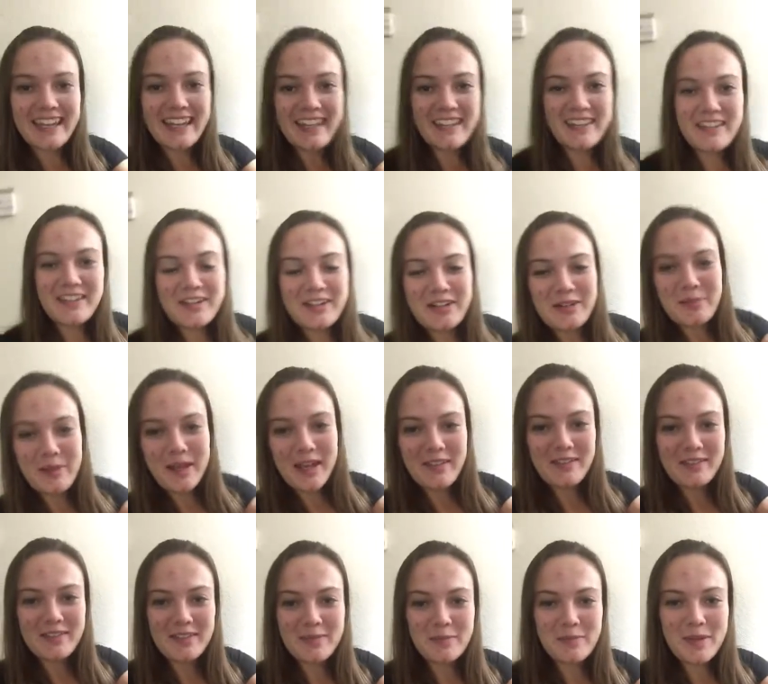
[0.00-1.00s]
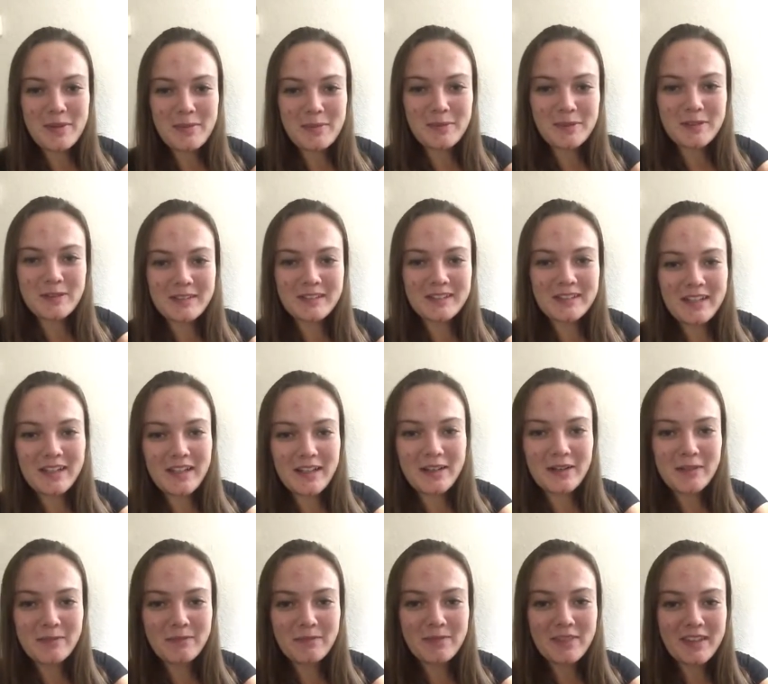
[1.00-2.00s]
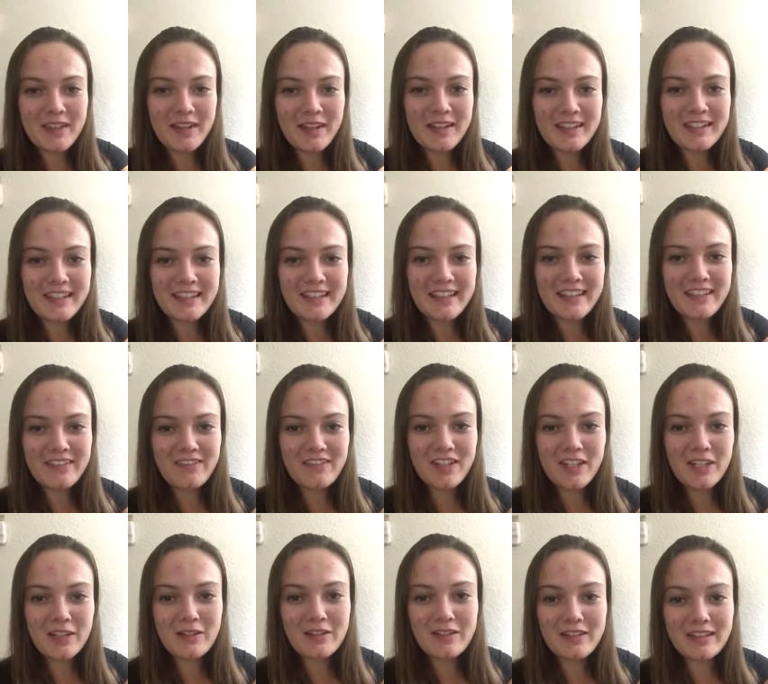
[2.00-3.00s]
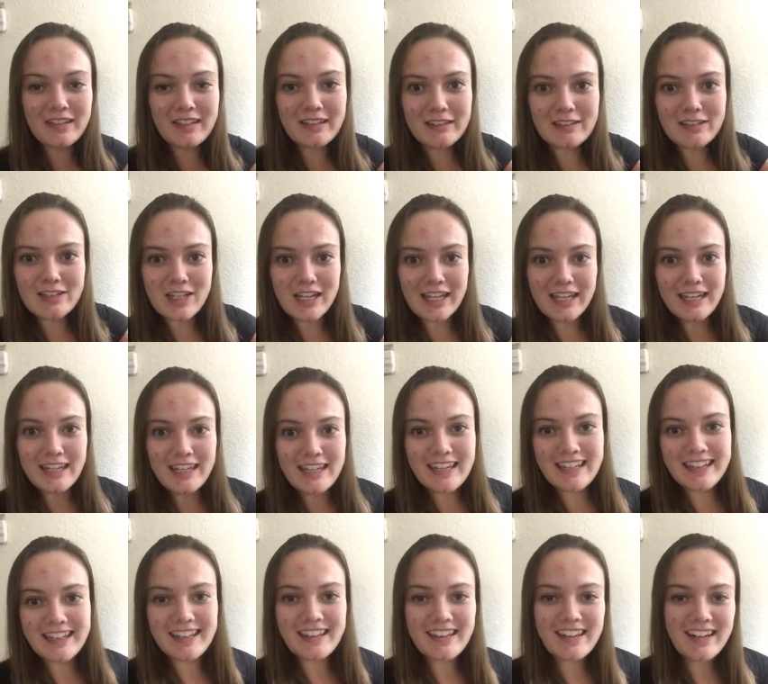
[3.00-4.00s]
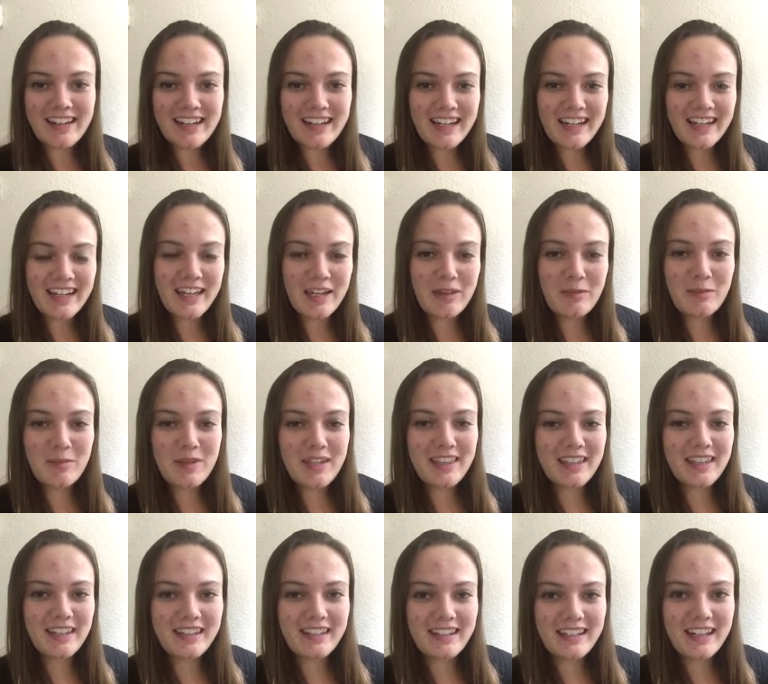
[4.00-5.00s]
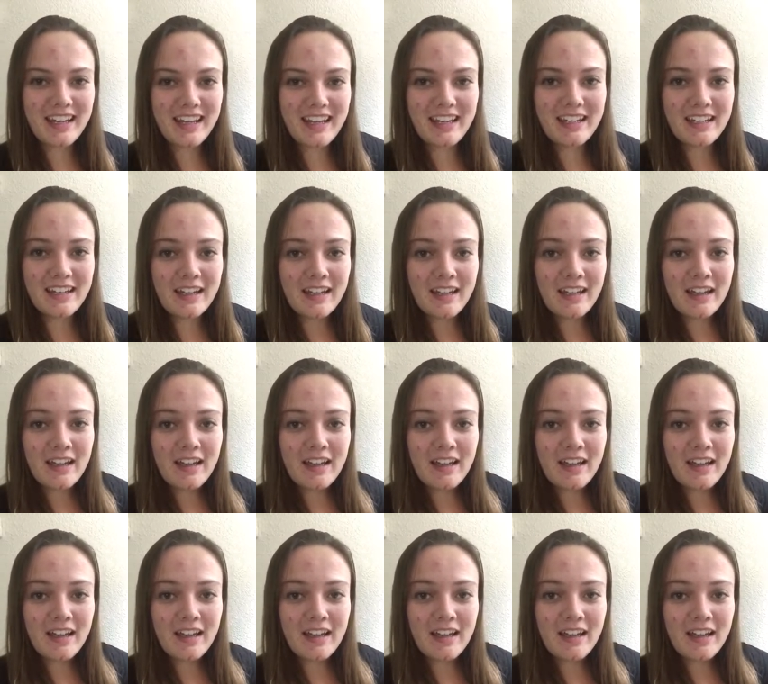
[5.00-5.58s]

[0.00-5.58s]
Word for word: Hey there, Pavlis people. Um, sorry that this video is a little shaky and sorry I can't be there tonight.